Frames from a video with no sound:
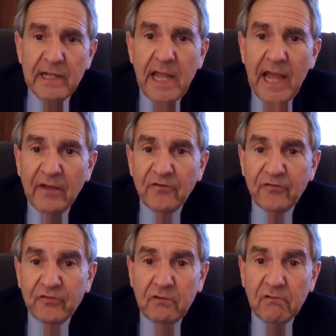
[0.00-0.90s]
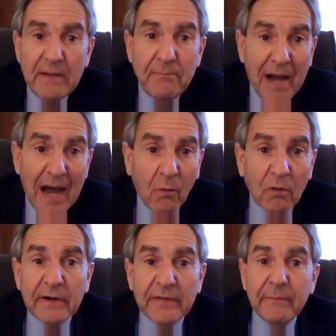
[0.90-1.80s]
it has great
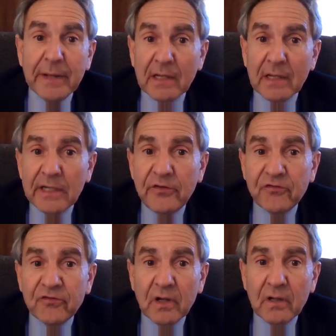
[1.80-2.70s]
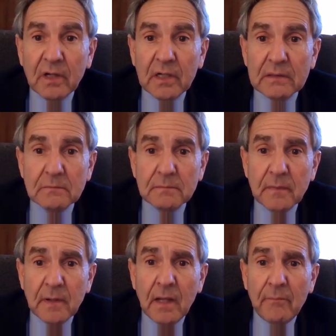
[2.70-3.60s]
power in the Middle East.
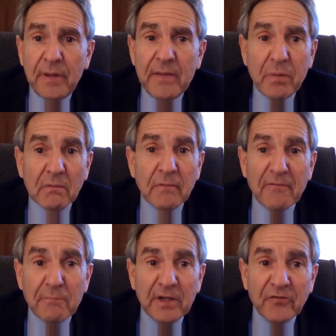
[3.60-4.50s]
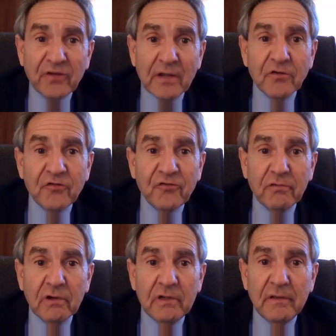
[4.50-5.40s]
People have
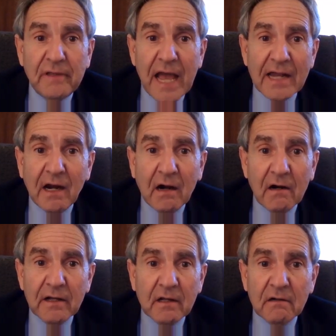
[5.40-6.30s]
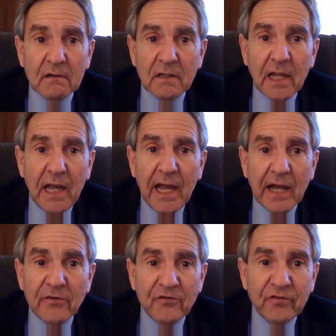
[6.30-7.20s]
misunderstood that article
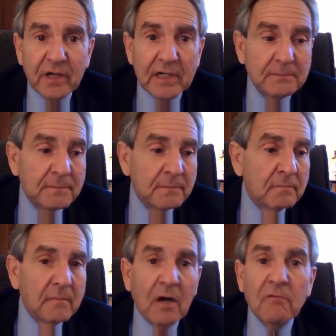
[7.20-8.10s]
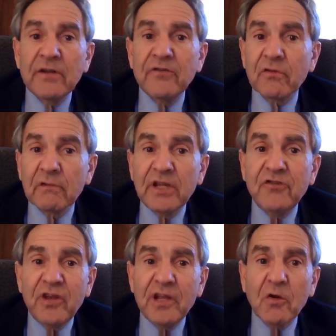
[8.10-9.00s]
as originally
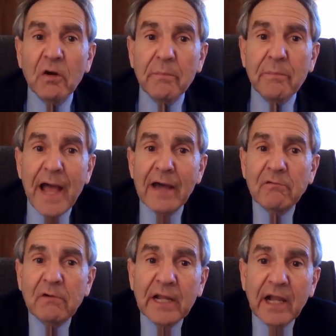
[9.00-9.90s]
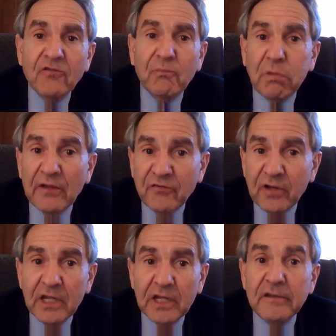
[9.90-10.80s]
Jeane Kirkpatrick
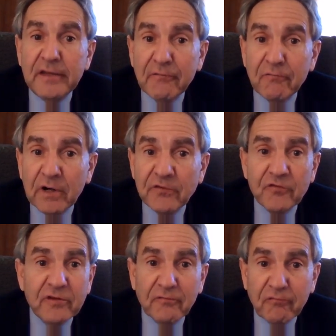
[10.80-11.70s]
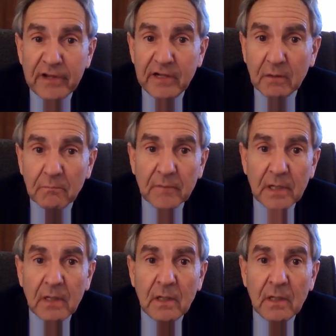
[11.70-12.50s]
expressing indifference to freedom.